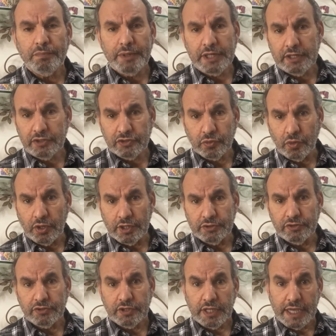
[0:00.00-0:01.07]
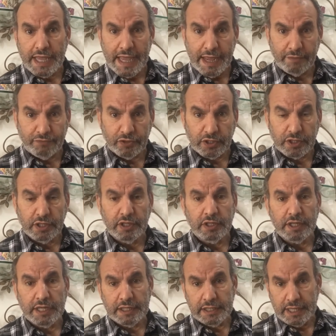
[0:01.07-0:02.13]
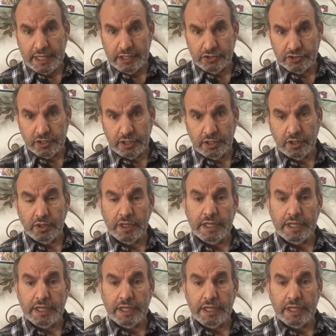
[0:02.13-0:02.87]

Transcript: biggest ones, Africa and Asia,